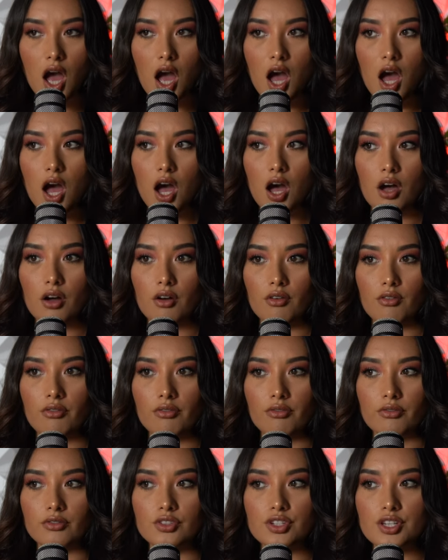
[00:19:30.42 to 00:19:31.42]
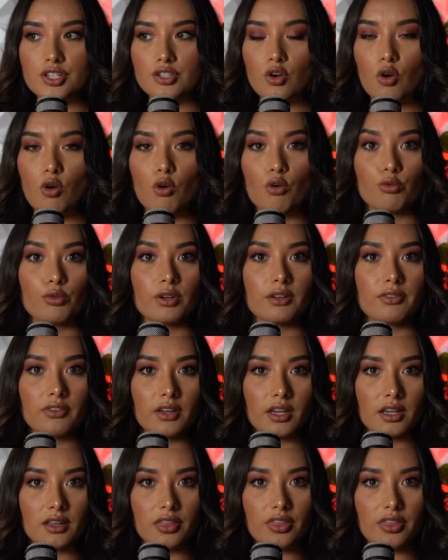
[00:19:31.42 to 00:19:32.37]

of just horrific